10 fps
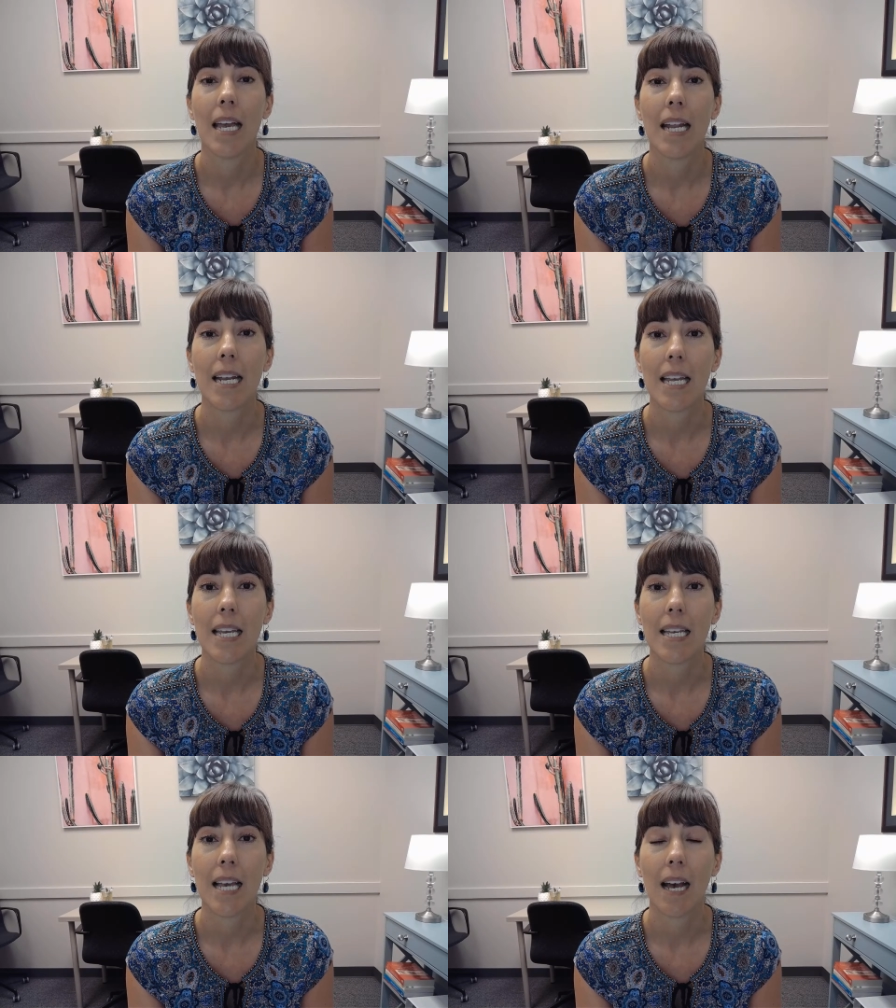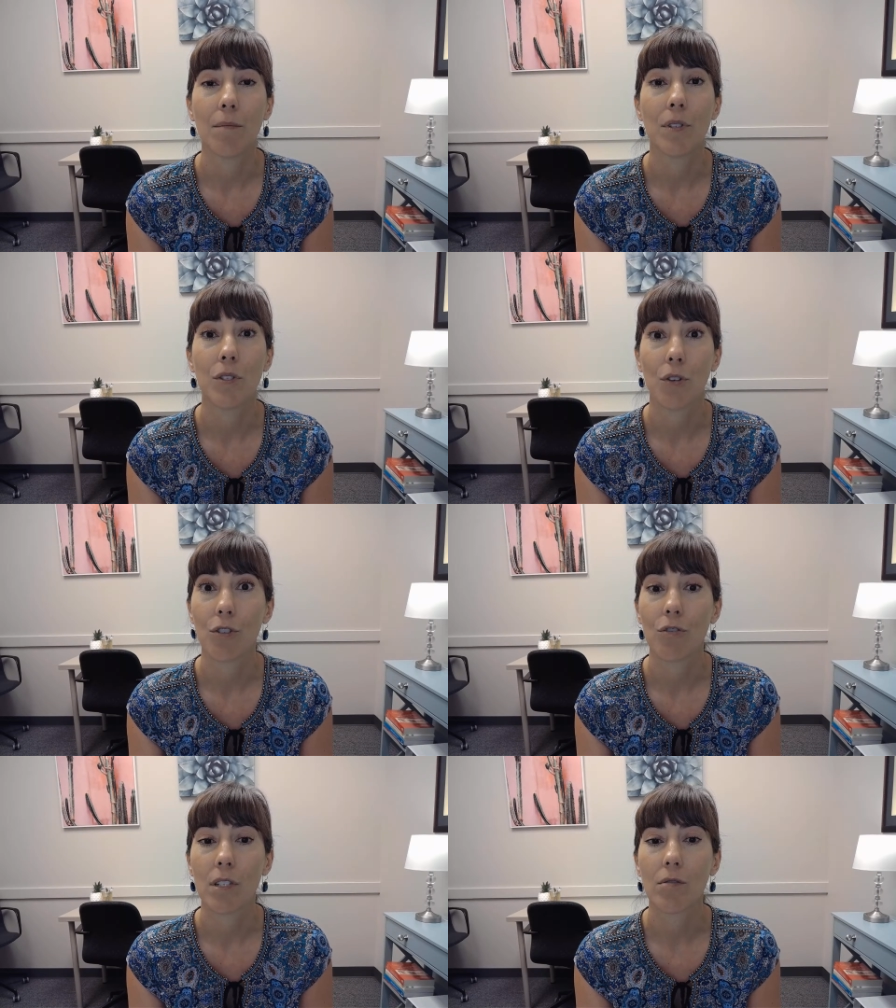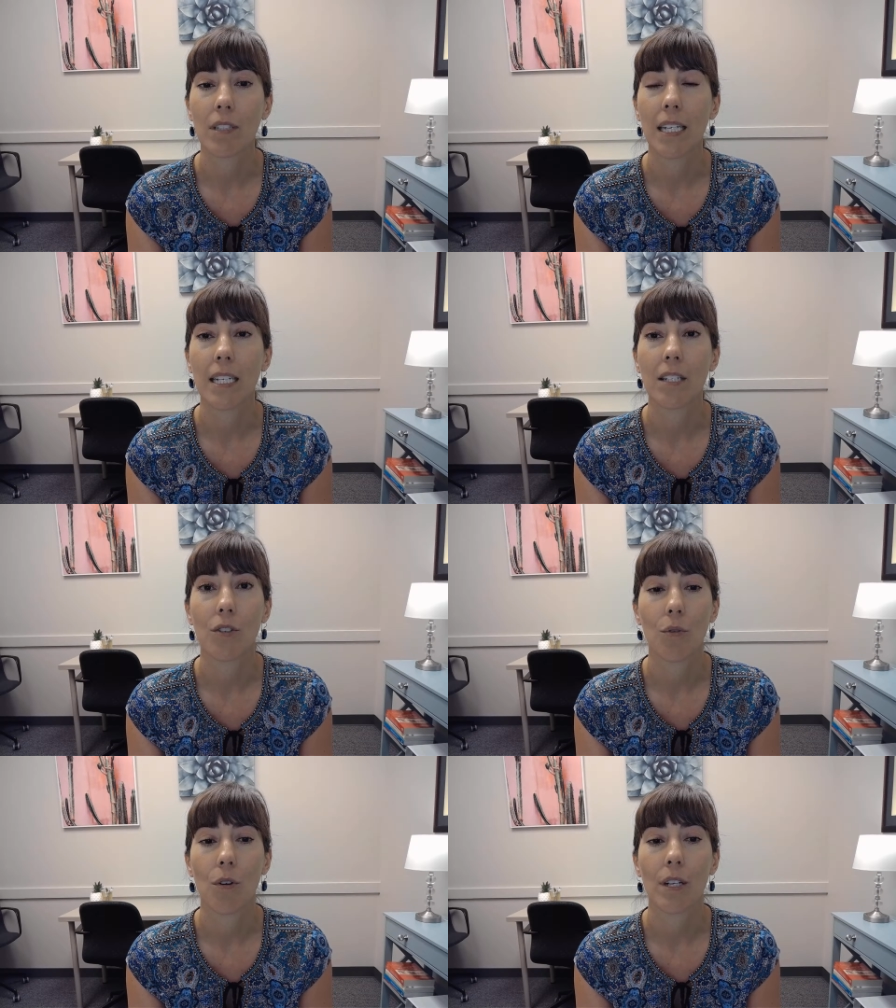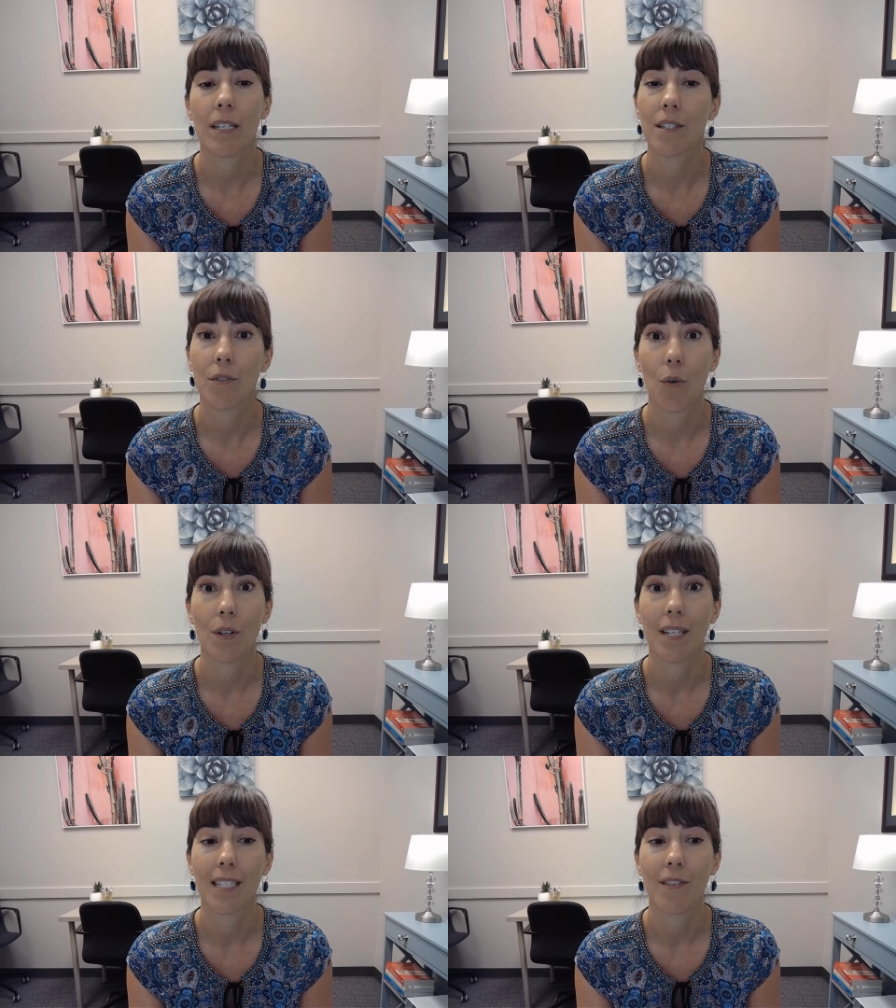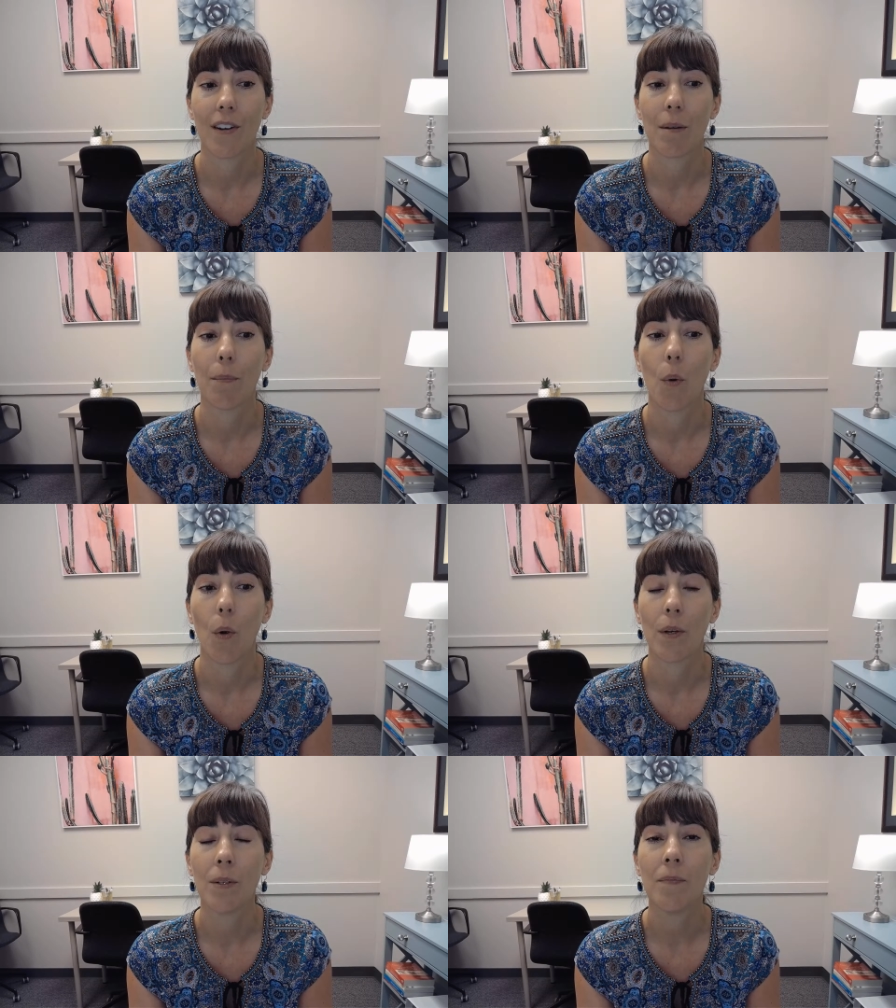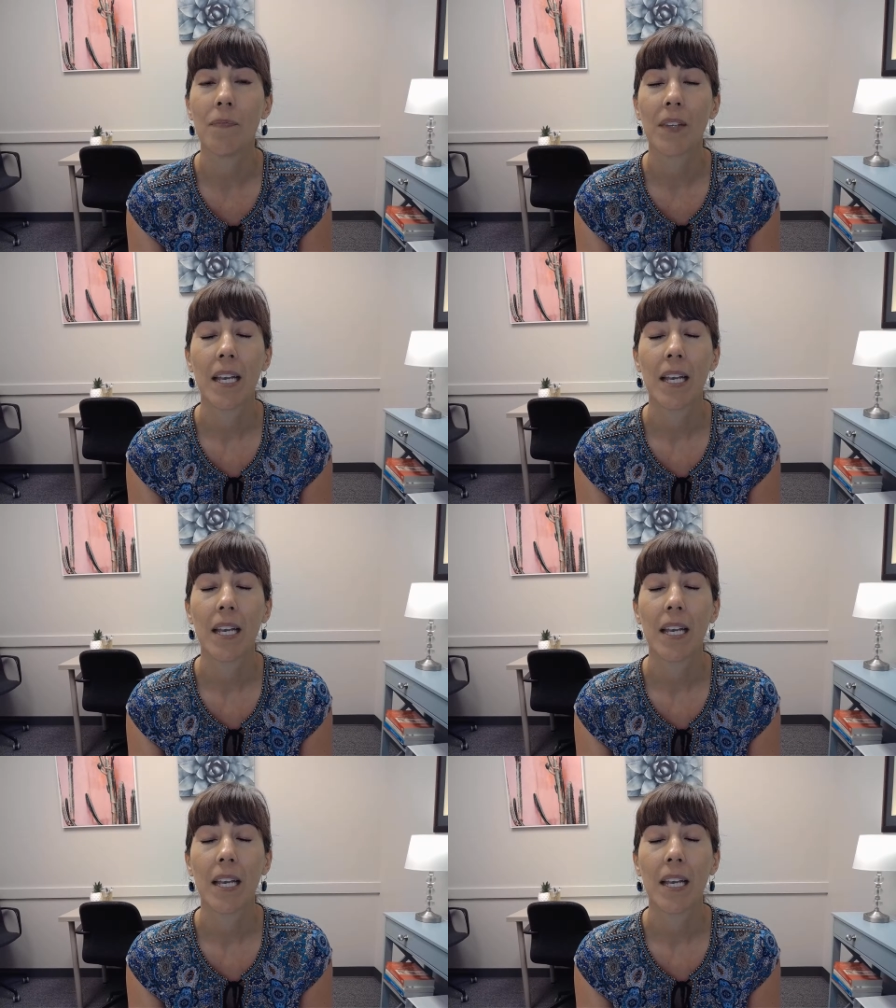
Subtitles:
any surgeries related to organs. Of course, that's very important.